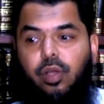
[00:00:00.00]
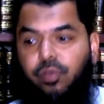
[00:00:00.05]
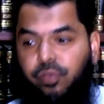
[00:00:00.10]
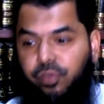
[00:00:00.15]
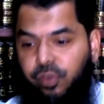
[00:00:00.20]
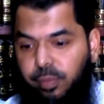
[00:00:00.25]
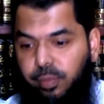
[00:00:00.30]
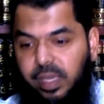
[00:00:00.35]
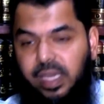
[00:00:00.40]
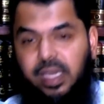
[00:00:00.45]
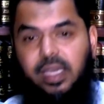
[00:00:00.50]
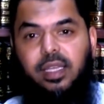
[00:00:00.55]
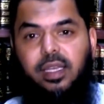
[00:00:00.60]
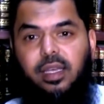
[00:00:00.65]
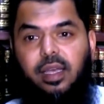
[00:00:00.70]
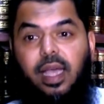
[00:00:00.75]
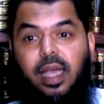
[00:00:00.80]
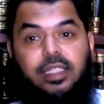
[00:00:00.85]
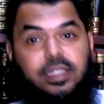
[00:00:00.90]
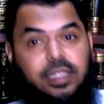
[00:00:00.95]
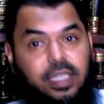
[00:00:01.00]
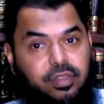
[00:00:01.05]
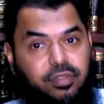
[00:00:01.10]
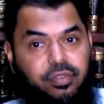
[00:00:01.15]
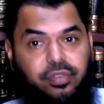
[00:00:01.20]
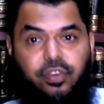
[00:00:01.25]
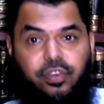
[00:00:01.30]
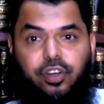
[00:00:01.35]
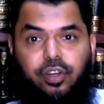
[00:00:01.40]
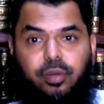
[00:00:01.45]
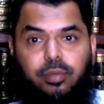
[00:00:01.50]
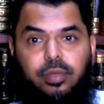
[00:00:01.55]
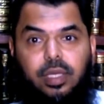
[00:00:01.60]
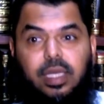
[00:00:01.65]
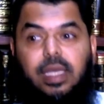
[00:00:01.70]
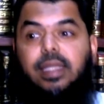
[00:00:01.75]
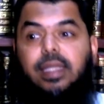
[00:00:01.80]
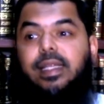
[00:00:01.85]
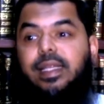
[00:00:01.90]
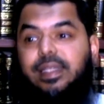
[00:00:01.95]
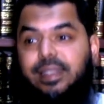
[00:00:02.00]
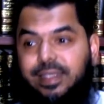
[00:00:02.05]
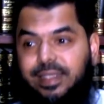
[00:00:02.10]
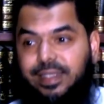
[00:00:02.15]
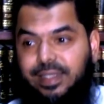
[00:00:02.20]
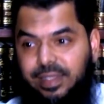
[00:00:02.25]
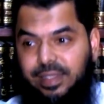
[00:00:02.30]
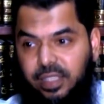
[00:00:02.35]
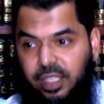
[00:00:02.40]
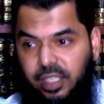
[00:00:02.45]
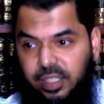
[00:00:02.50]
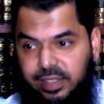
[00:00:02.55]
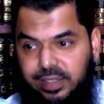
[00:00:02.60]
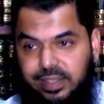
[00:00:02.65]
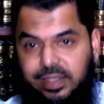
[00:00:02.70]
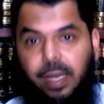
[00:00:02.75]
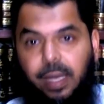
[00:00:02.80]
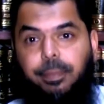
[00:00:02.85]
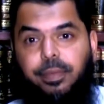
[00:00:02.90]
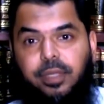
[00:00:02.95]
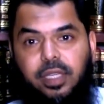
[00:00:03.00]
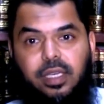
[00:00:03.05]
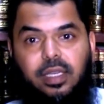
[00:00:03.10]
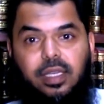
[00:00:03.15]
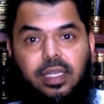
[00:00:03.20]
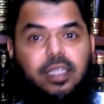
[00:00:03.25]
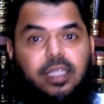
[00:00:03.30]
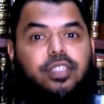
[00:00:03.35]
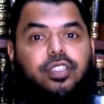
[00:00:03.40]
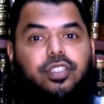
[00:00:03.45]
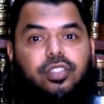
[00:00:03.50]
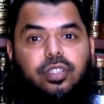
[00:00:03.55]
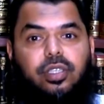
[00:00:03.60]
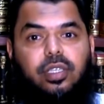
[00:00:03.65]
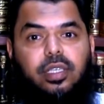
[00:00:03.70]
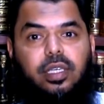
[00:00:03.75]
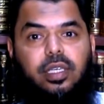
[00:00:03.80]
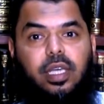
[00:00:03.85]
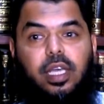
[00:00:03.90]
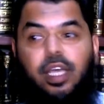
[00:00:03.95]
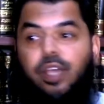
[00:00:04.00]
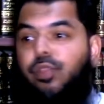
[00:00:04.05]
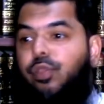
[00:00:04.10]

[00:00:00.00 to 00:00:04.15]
from India has confirmed that this is accepted history